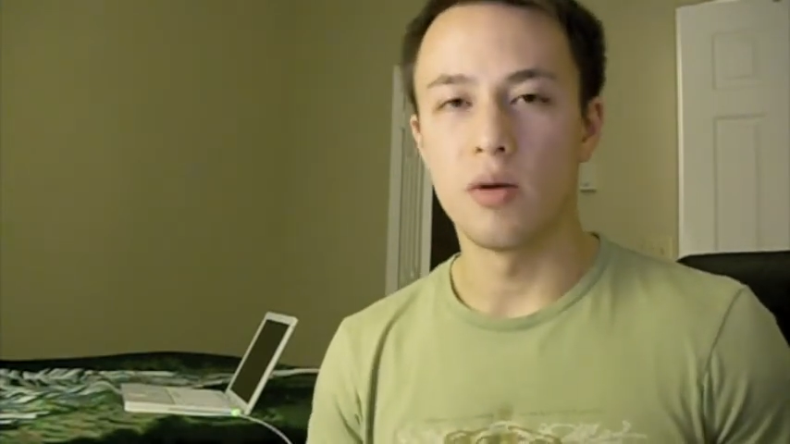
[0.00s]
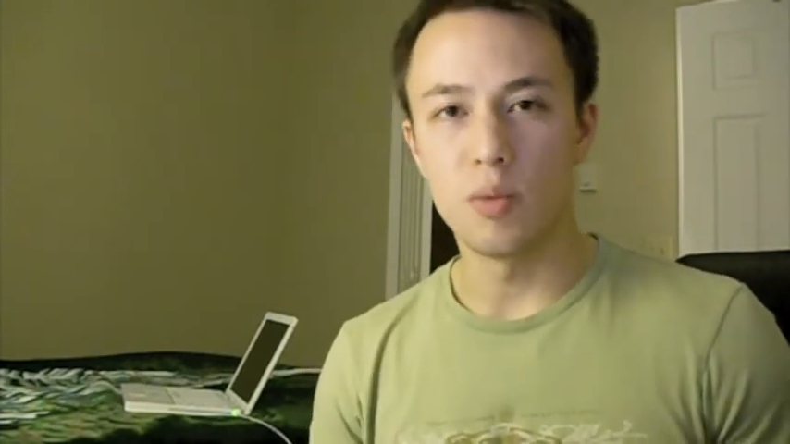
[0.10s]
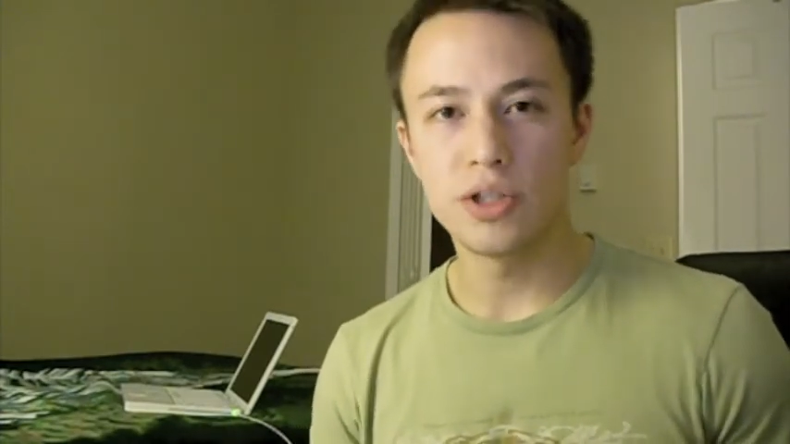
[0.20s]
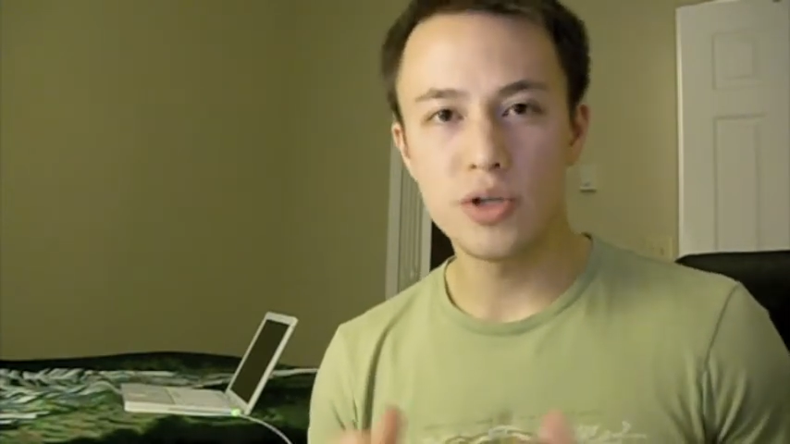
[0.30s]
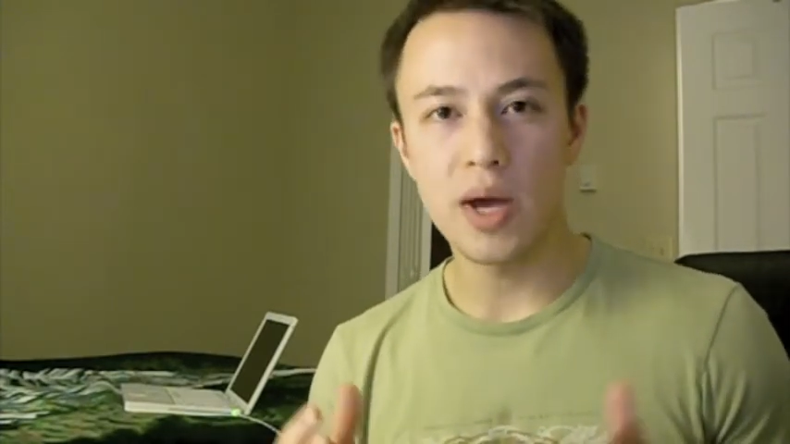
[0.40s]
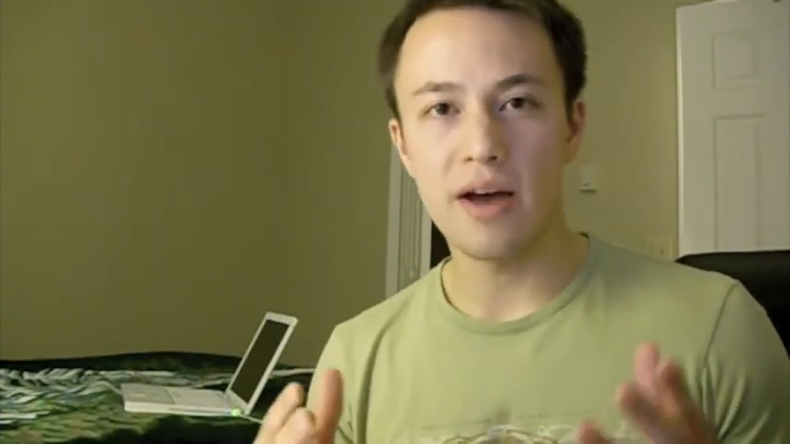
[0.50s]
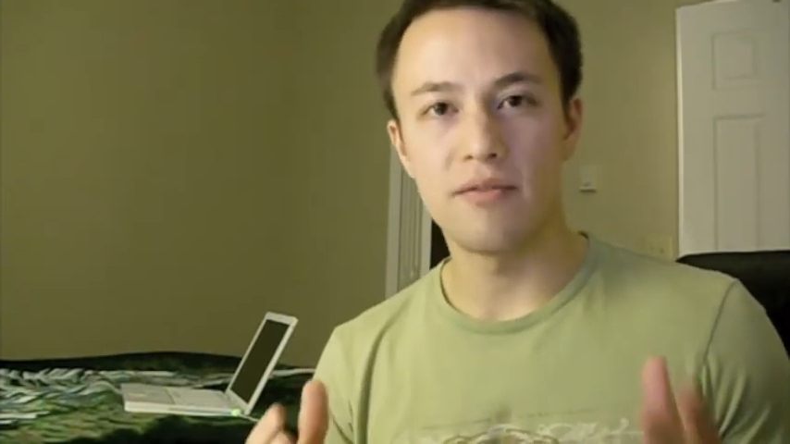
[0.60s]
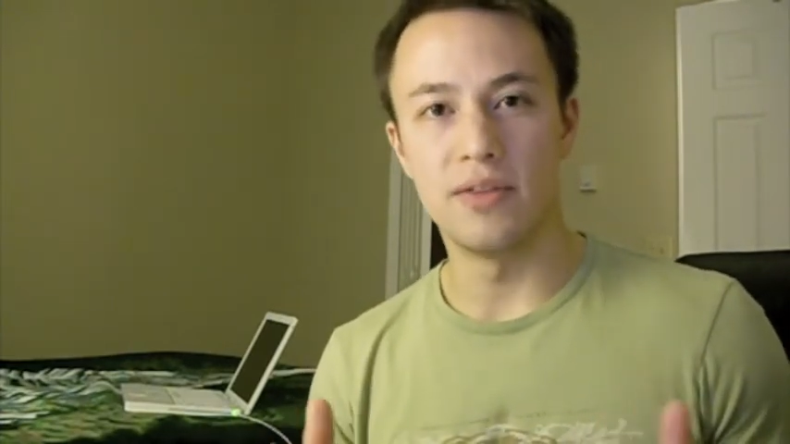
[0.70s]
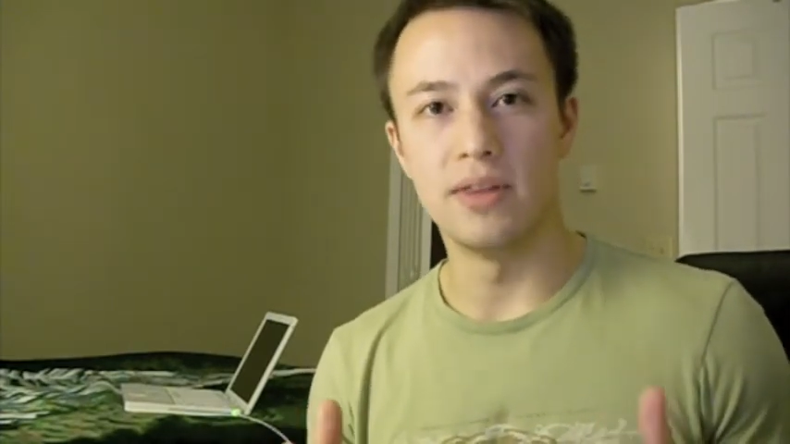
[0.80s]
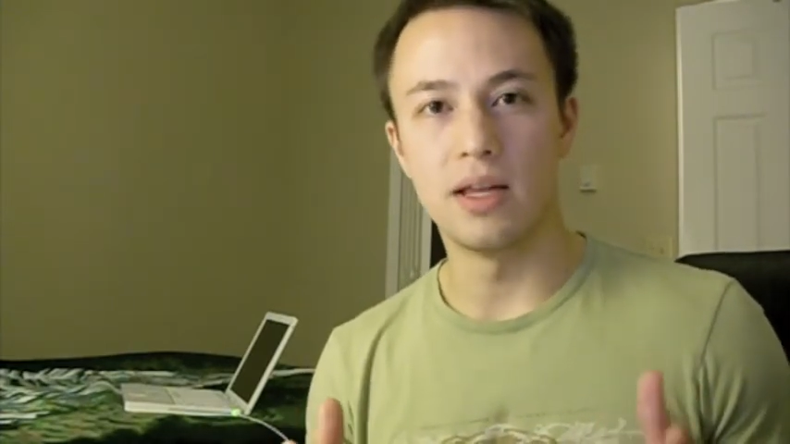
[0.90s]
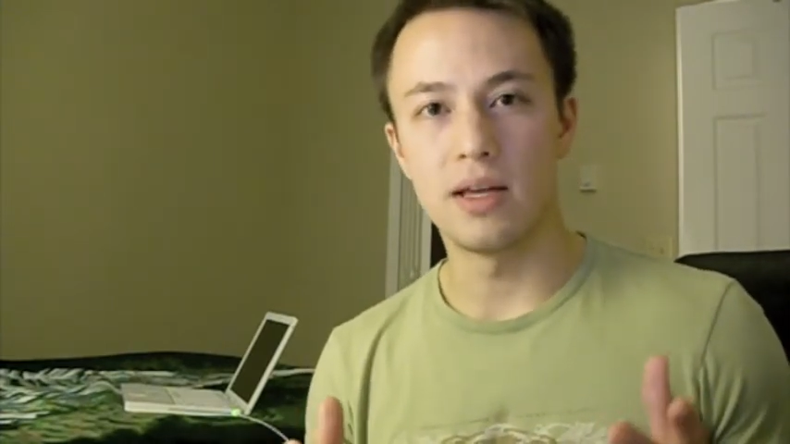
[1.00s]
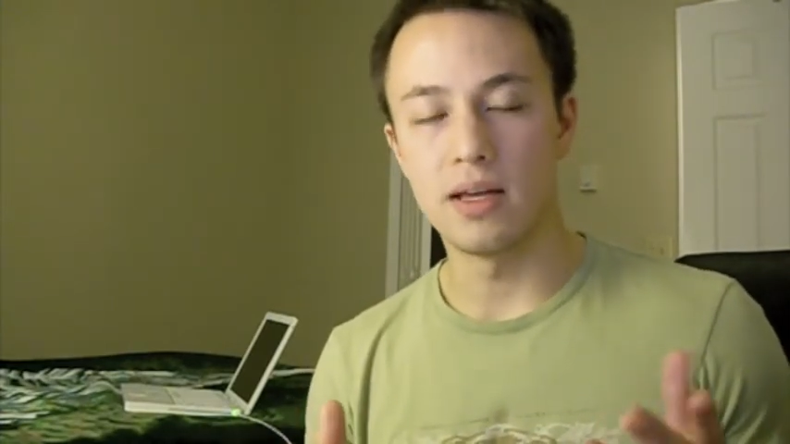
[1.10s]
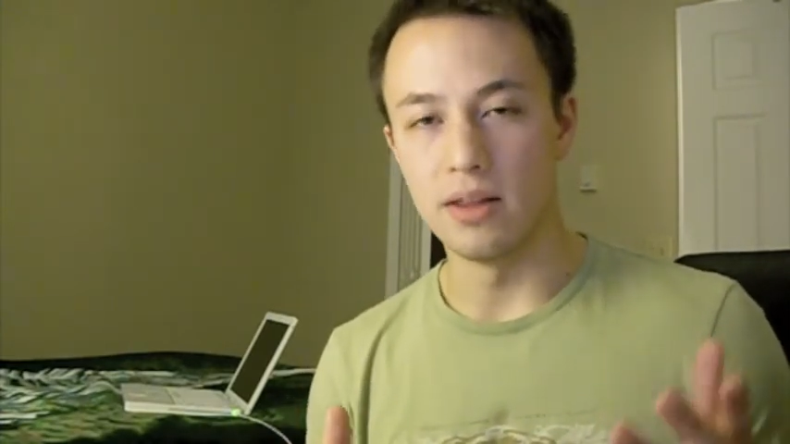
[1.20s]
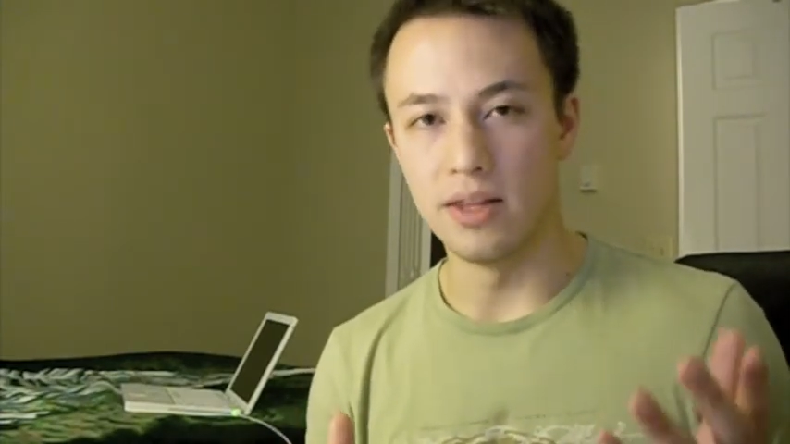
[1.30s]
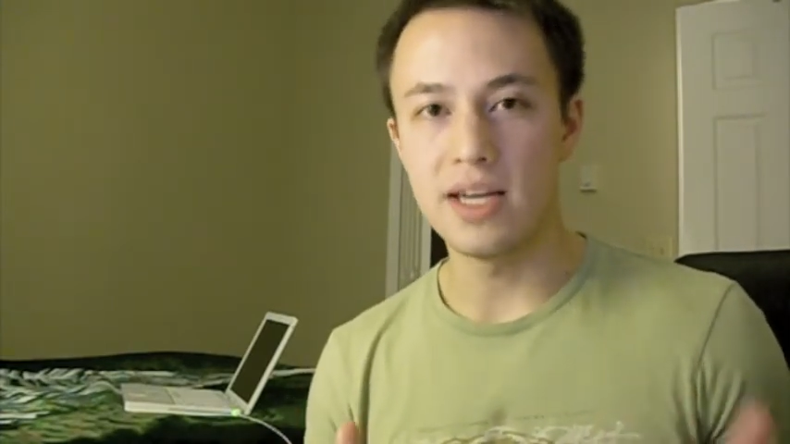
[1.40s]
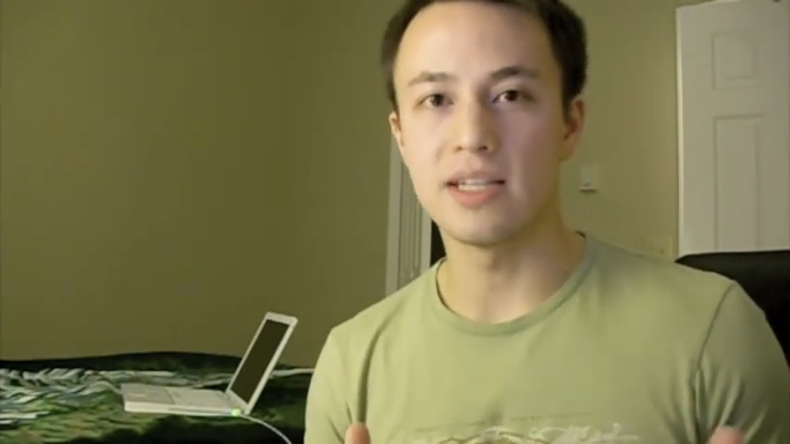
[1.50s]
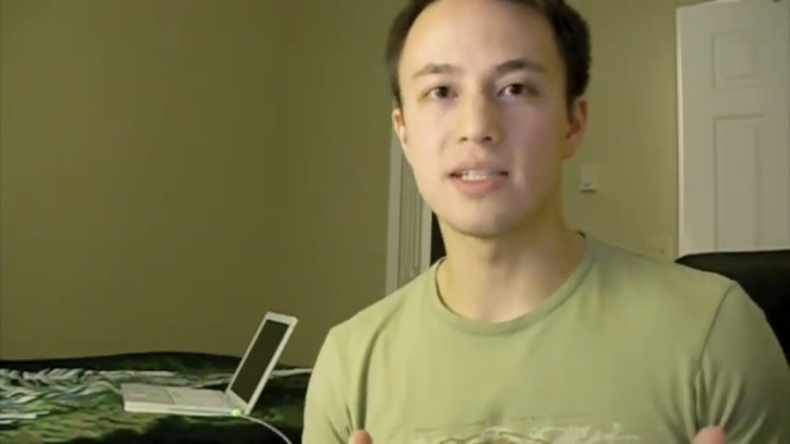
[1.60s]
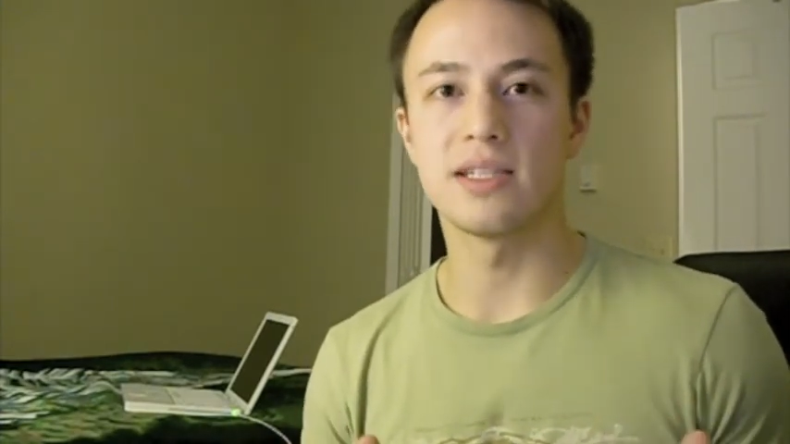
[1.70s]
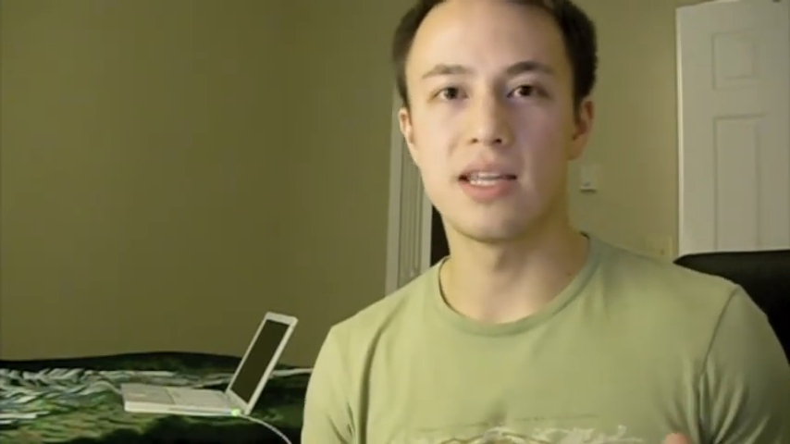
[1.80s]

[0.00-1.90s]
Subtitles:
Once you have this,